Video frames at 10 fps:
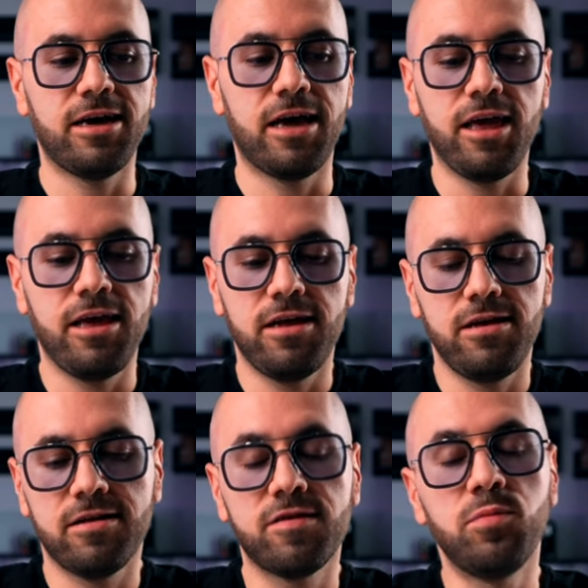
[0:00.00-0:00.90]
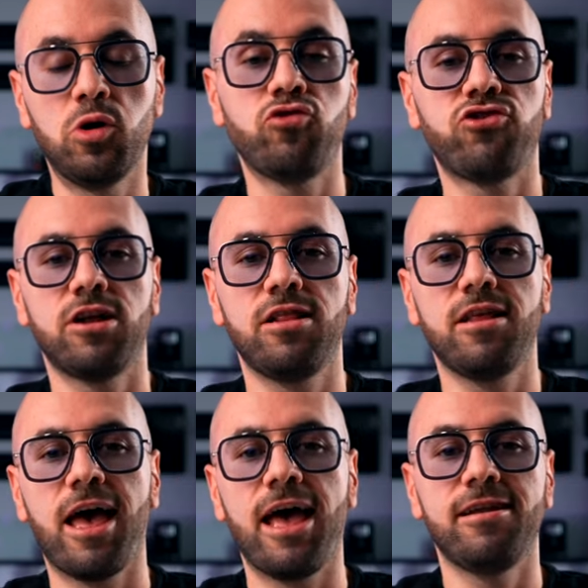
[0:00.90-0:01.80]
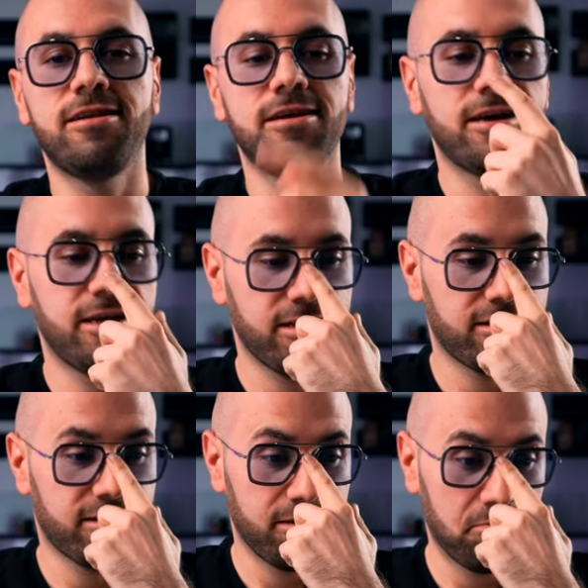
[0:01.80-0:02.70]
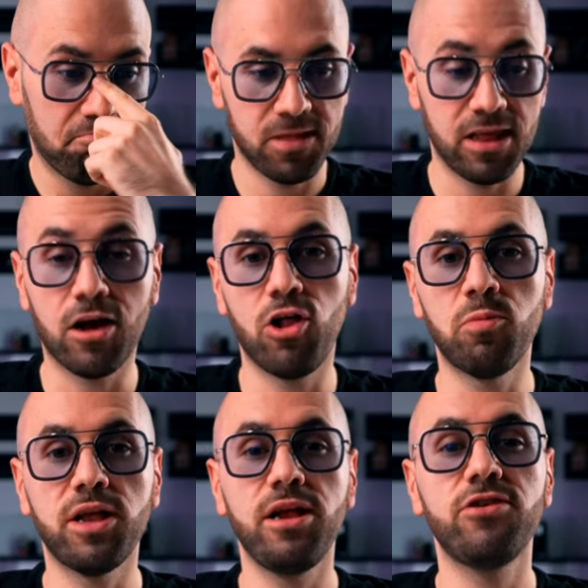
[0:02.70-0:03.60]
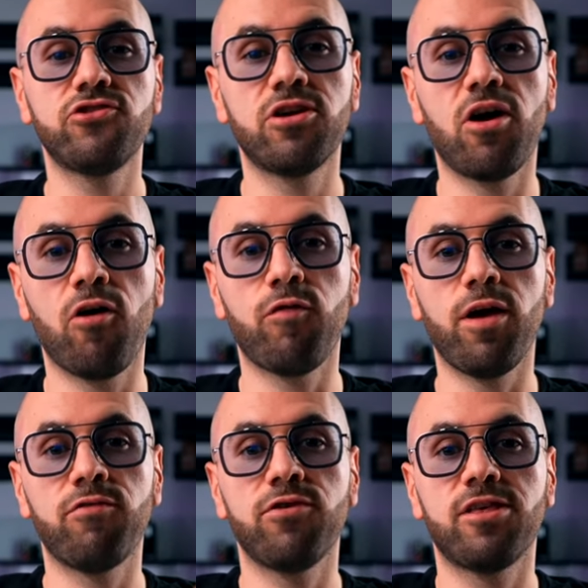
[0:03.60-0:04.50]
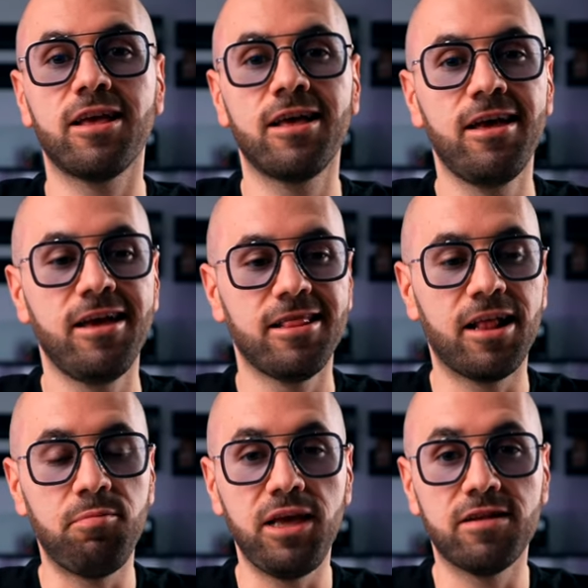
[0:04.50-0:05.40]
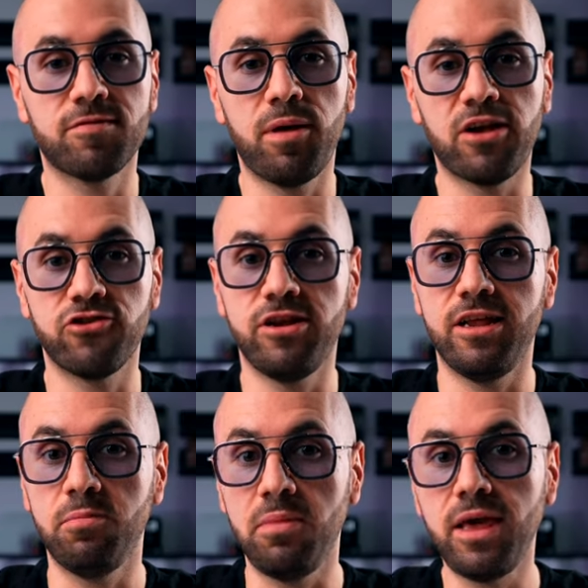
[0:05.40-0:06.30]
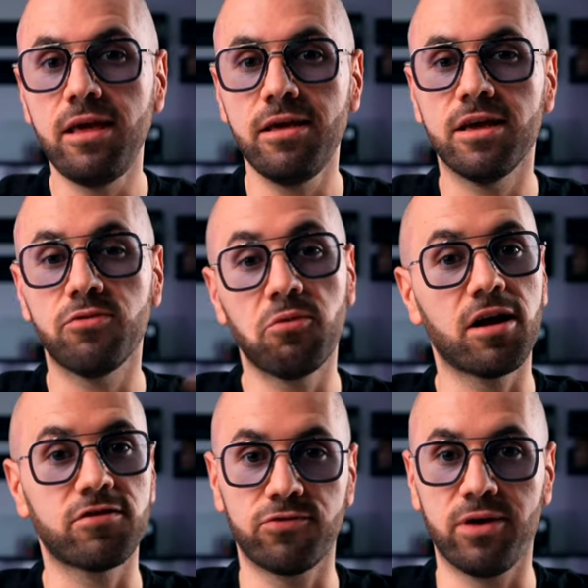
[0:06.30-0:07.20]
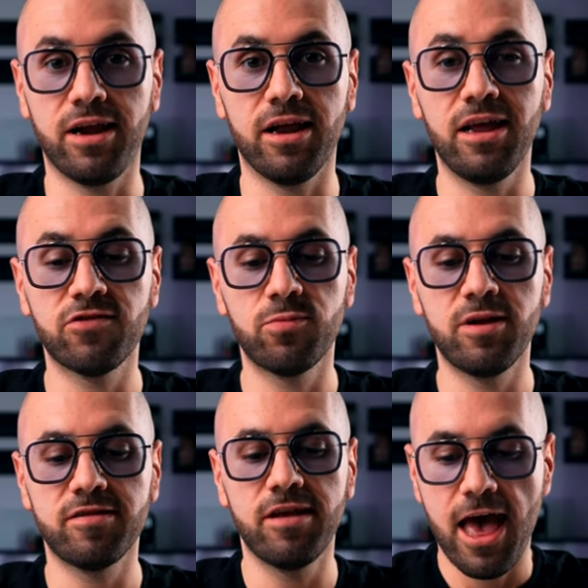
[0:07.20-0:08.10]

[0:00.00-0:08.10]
Uh, it, it's emotional and uh, it's the culmination of everything that means passion in me in regards to writing instruments.